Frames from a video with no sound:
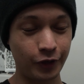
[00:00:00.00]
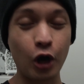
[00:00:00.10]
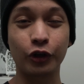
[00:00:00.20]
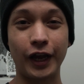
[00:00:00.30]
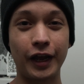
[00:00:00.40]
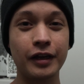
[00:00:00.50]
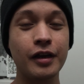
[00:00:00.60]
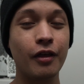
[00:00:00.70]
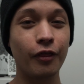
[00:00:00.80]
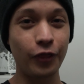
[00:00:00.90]
Okay,
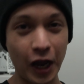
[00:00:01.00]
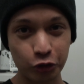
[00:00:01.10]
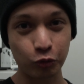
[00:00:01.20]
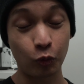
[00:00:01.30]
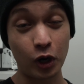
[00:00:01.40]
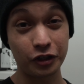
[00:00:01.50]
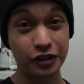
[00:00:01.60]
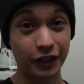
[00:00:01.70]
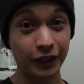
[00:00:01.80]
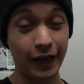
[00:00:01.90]
thanks for
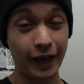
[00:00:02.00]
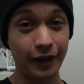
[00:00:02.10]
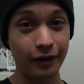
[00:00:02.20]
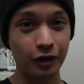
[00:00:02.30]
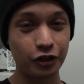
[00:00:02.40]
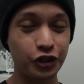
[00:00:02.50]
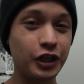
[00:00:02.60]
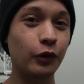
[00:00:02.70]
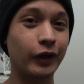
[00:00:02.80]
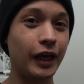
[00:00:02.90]
watching and I'll
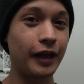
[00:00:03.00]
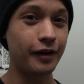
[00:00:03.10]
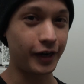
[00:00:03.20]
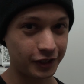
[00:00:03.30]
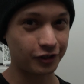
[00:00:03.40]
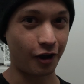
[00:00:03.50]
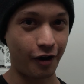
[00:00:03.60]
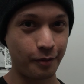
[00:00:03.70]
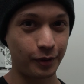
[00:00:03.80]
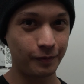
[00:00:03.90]
see you again next
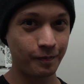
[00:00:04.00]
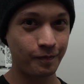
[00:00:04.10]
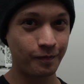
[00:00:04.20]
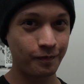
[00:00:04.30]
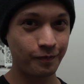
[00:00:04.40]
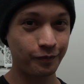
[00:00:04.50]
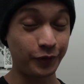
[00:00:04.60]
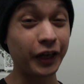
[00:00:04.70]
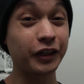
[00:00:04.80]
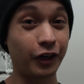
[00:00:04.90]
time.
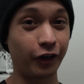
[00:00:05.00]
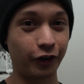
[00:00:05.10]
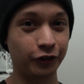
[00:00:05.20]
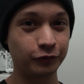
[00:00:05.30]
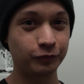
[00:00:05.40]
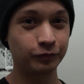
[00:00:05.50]
Take care.